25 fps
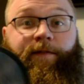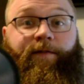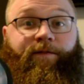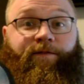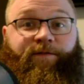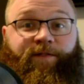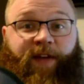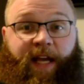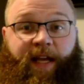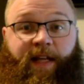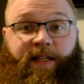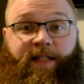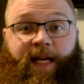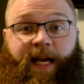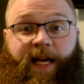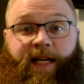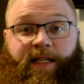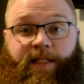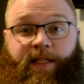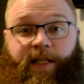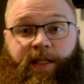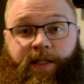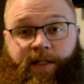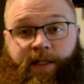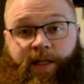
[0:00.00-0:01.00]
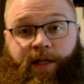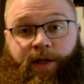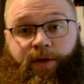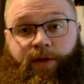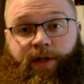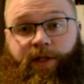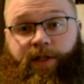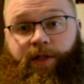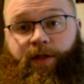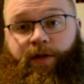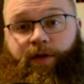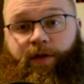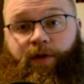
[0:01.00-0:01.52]
Fantastic
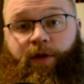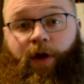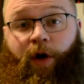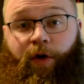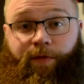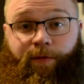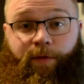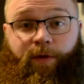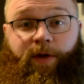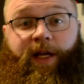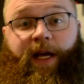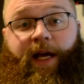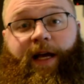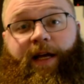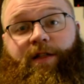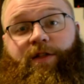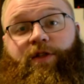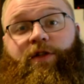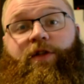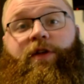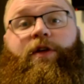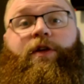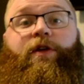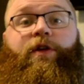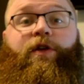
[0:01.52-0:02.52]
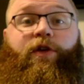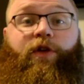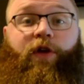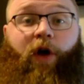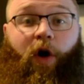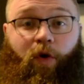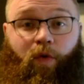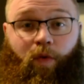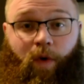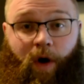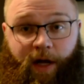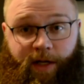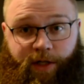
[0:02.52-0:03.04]
series, no free ads.
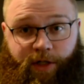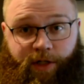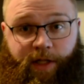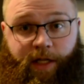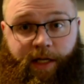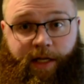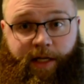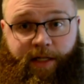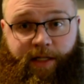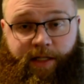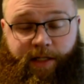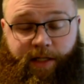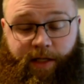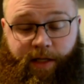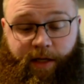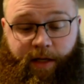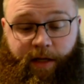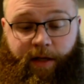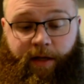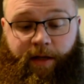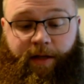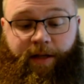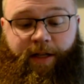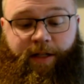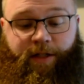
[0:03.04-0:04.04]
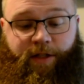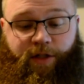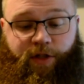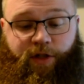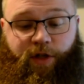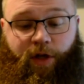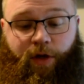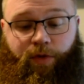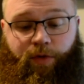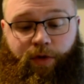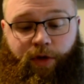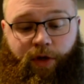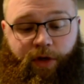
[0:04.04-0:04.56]
Go watch this. It's
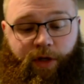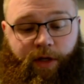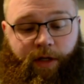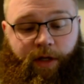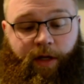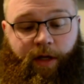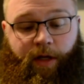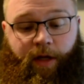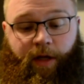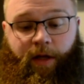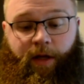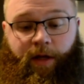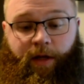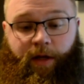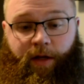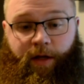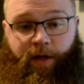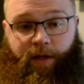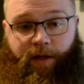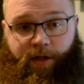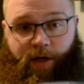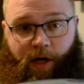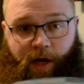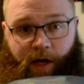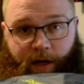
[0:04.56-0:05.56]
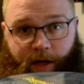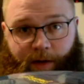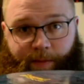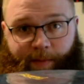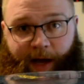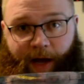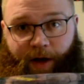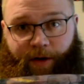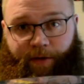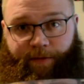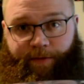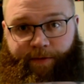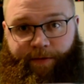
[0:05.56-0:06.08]
so good. Talk
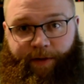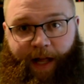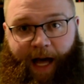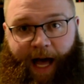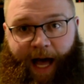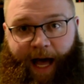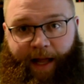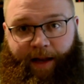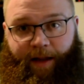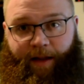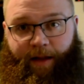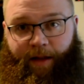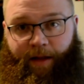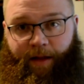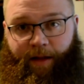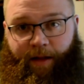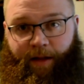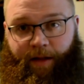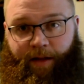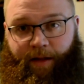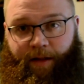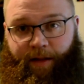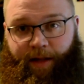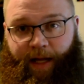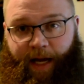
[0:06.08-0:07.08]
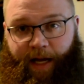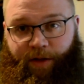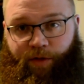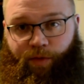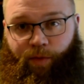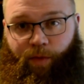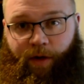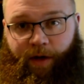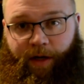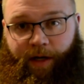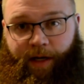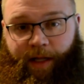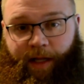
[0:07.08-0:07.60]
about flat. That's
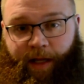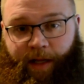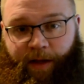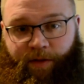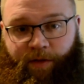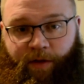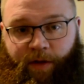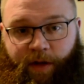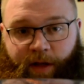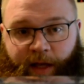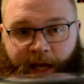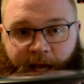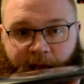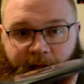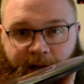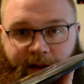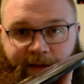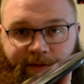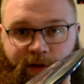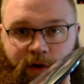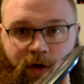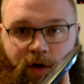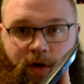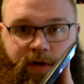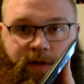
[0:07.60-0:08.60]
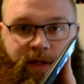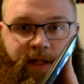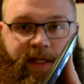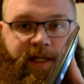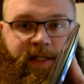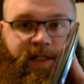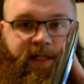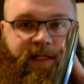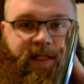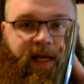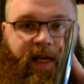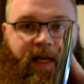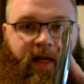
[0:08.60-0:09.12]
what it is. Can't even hardly
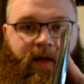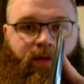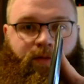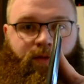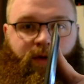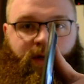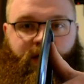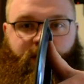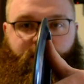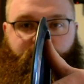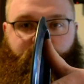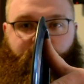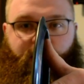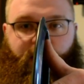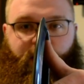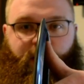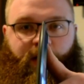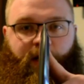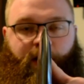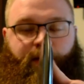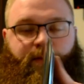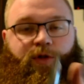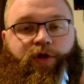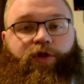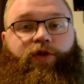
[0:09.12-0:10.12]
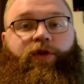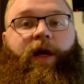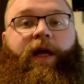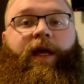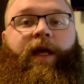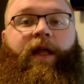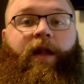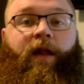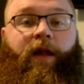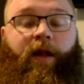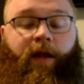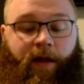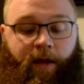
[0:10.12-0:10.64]
see it when it's standing up
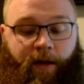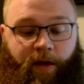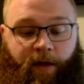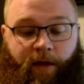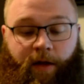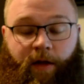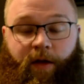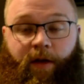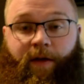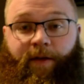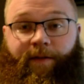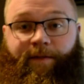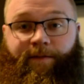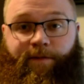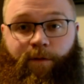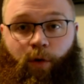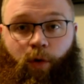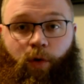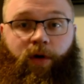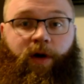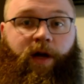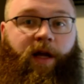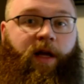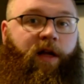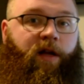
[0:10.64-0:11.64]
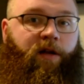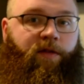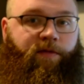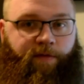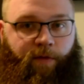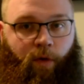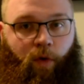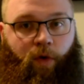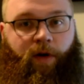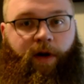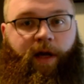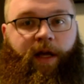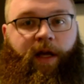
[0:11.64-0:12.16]
straight. Forehand,
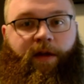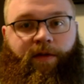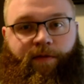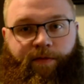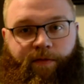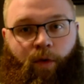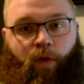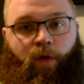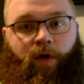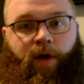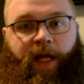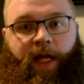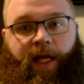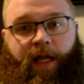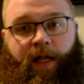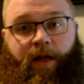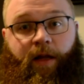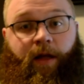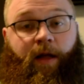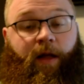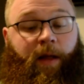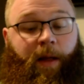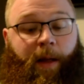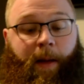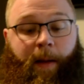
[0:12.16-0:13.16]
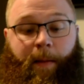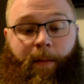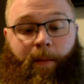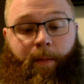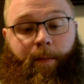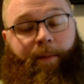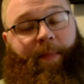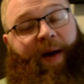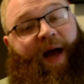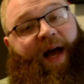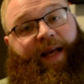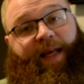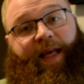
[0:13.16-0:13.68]
forehand, forehand.
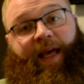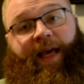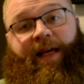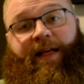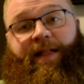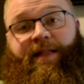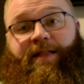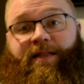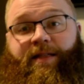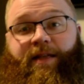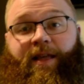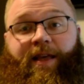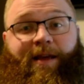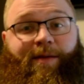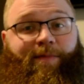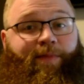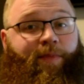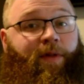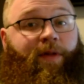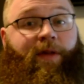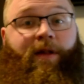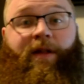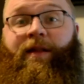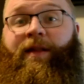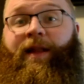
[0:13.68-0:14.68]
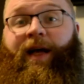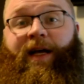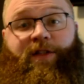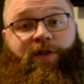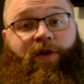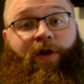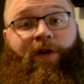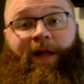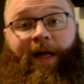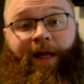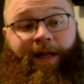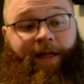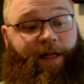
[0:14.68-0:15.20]
Backhand skip, and that's
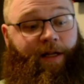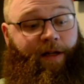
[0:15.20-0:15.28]
all I need